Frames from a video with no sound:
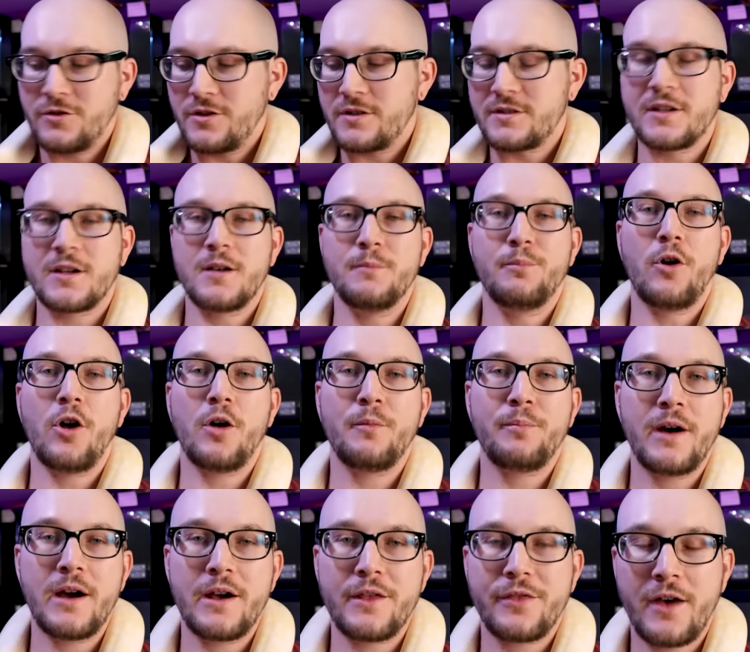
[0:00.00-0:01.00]
just like a ball
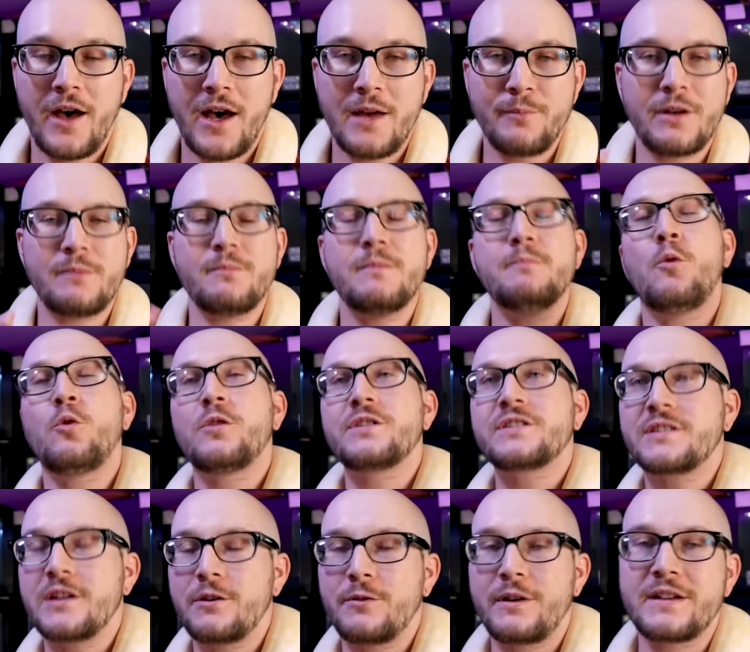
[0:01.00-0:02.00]
python, but more
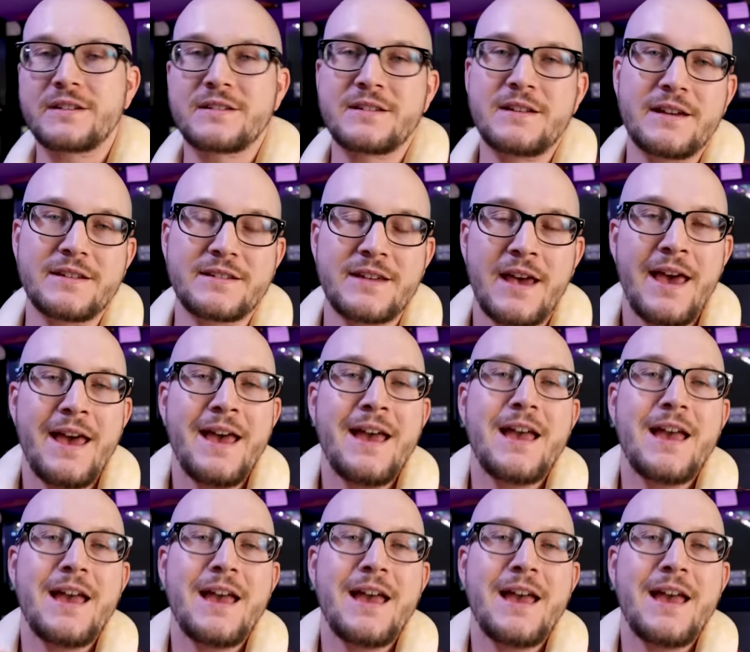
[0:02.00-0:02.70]
seriousness,